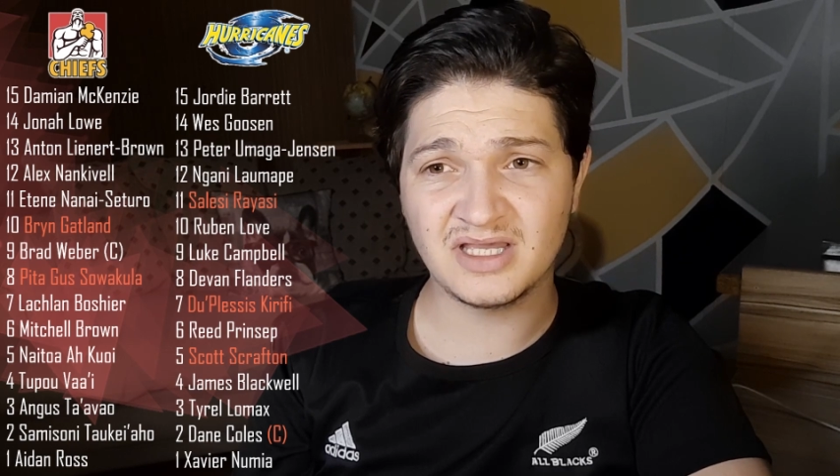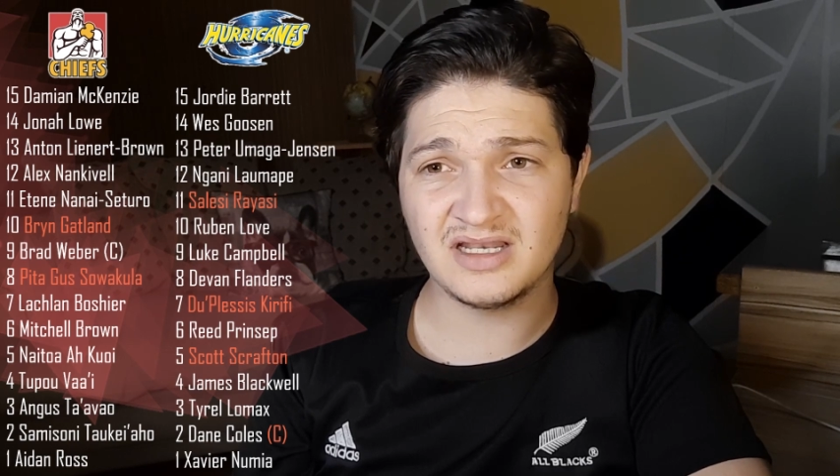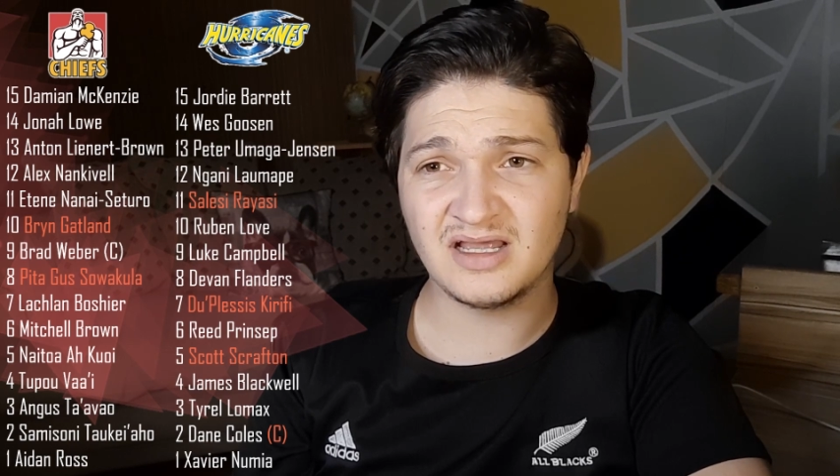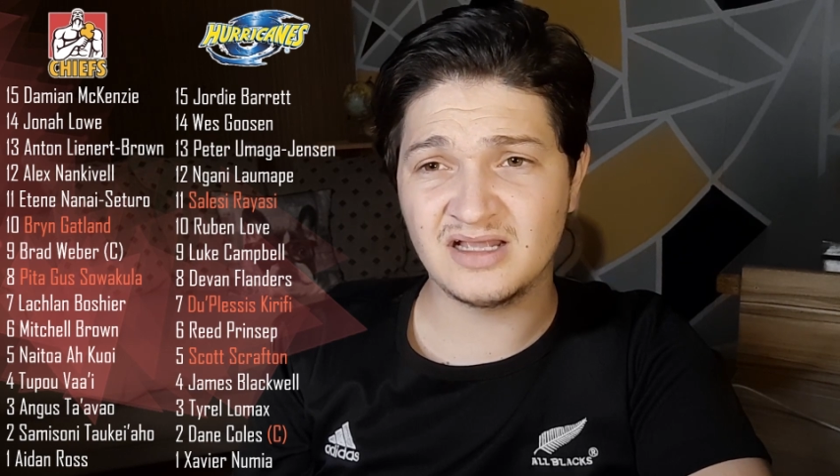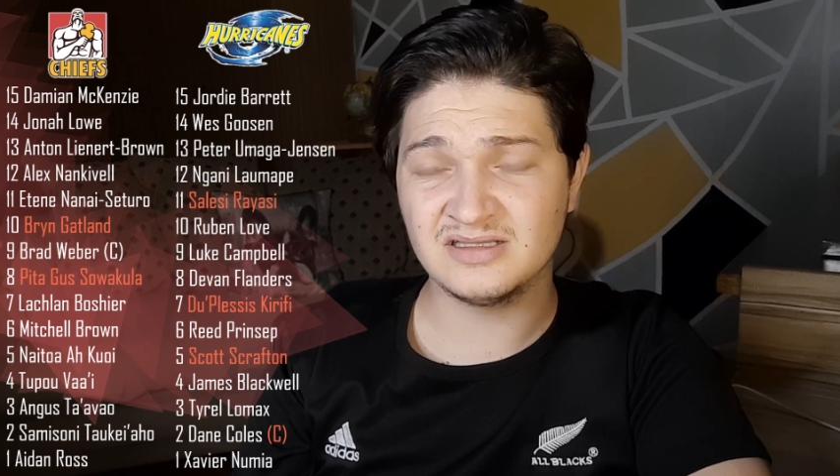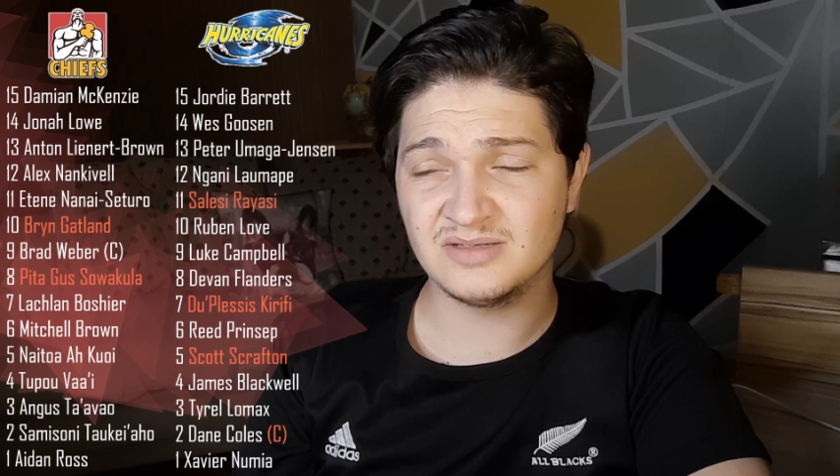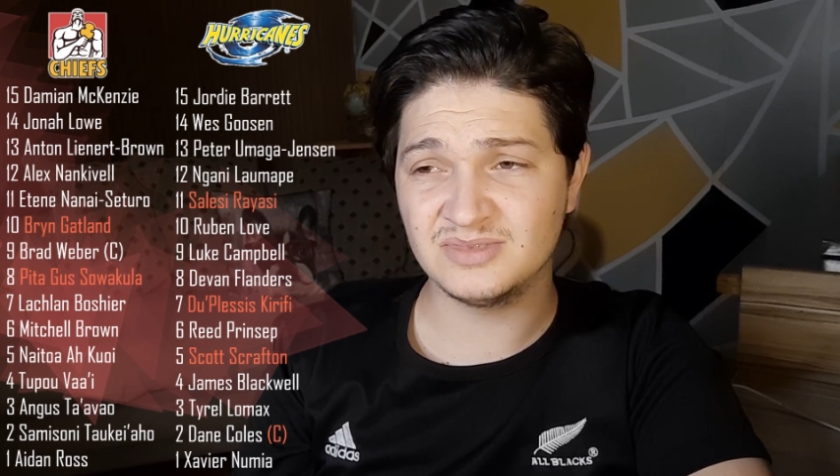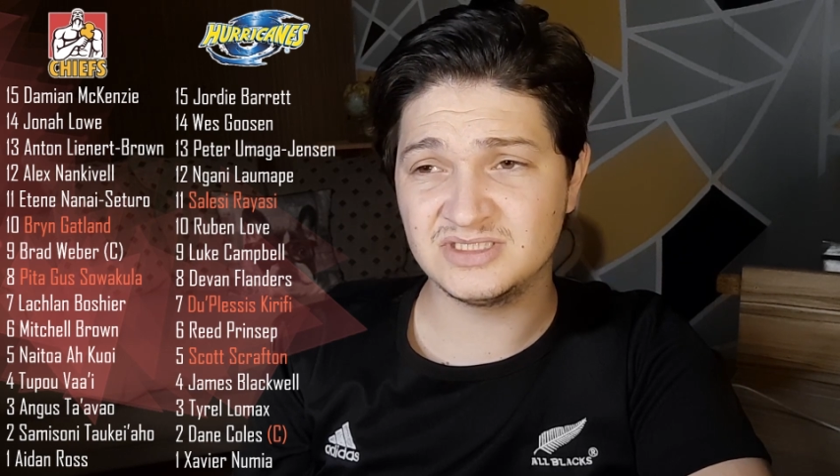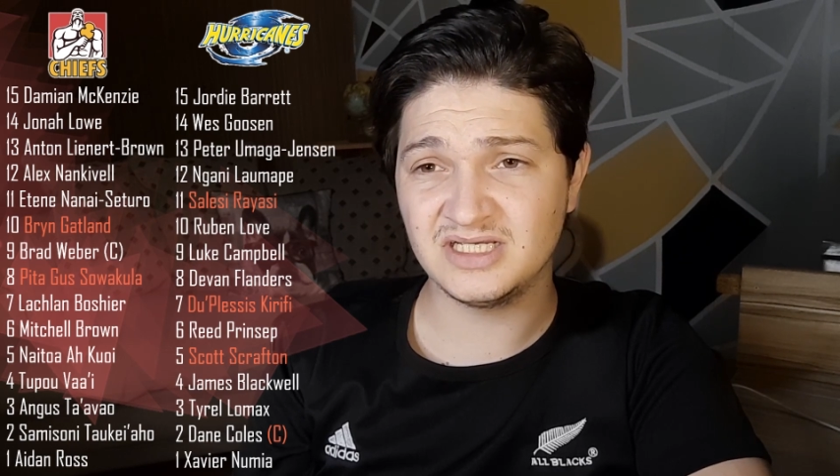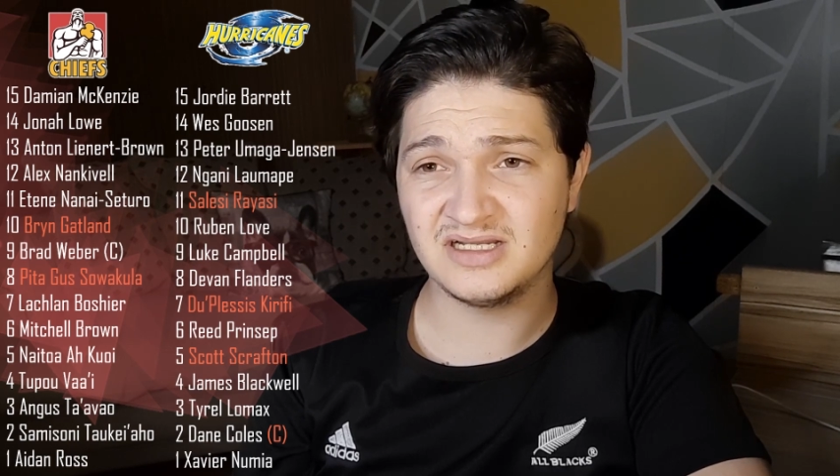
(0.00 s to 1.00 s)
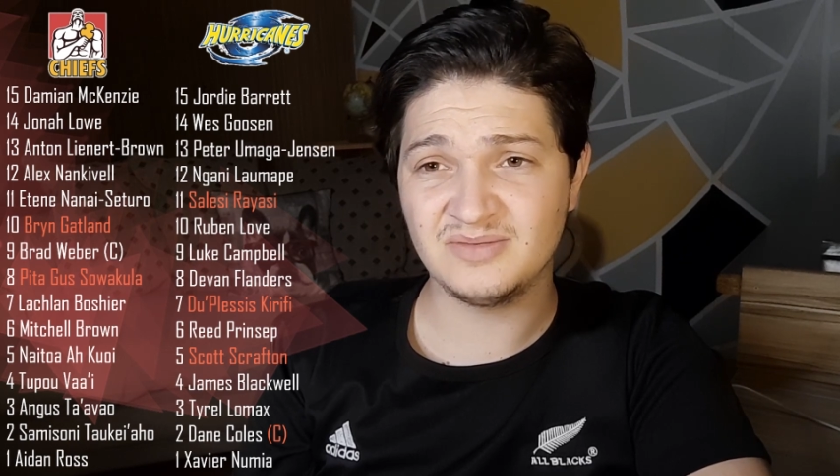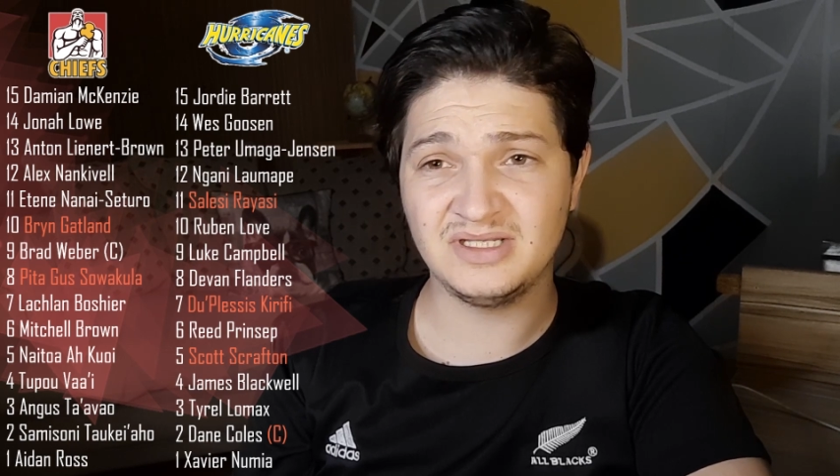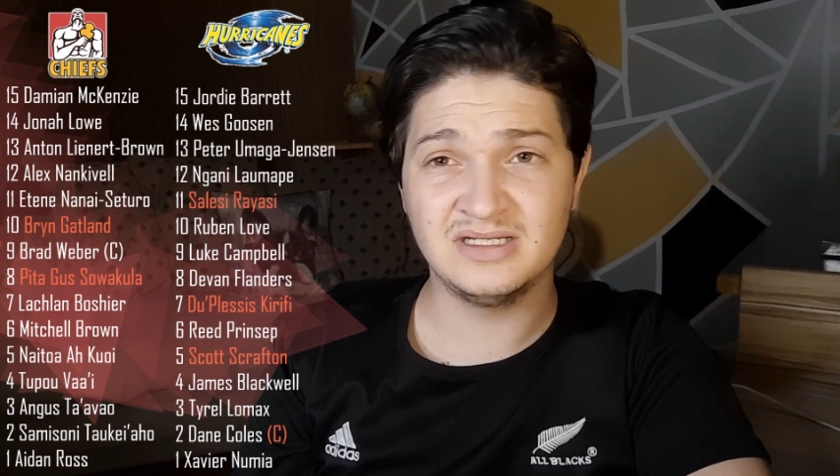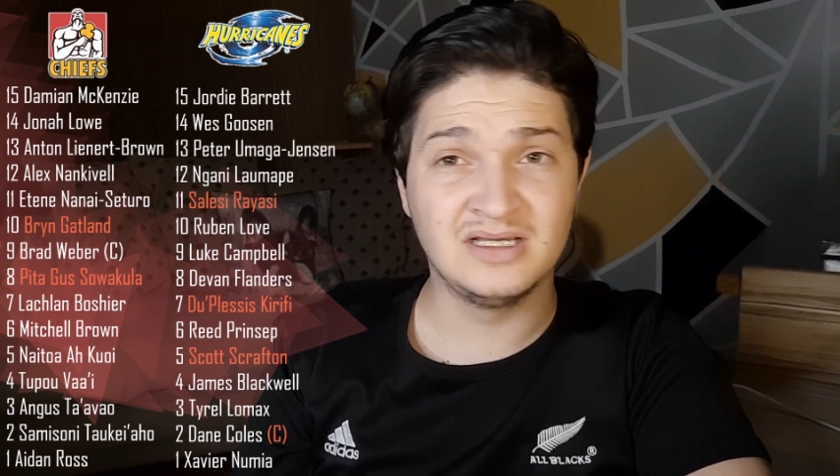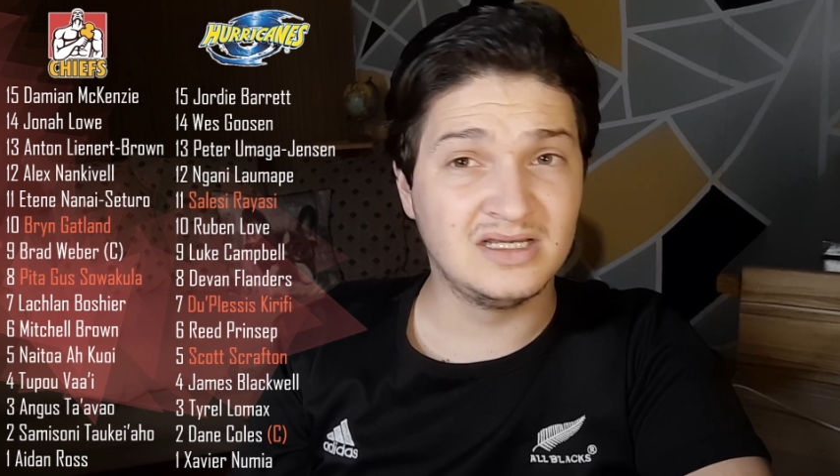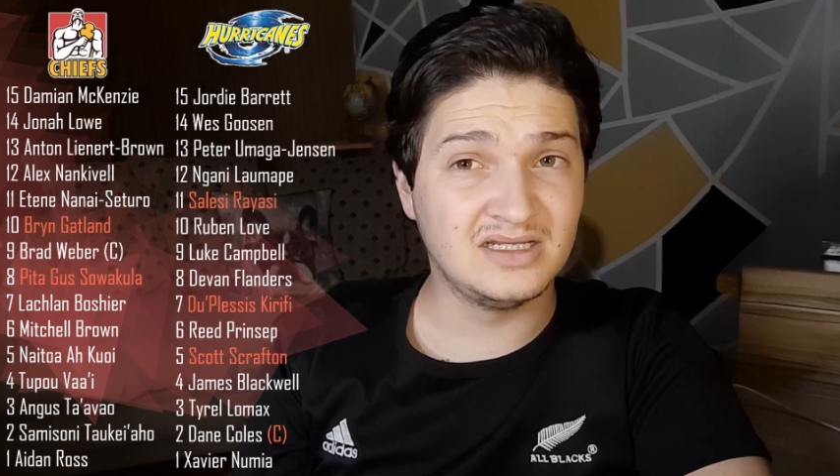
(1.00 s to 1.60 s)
in at number 10. I mean,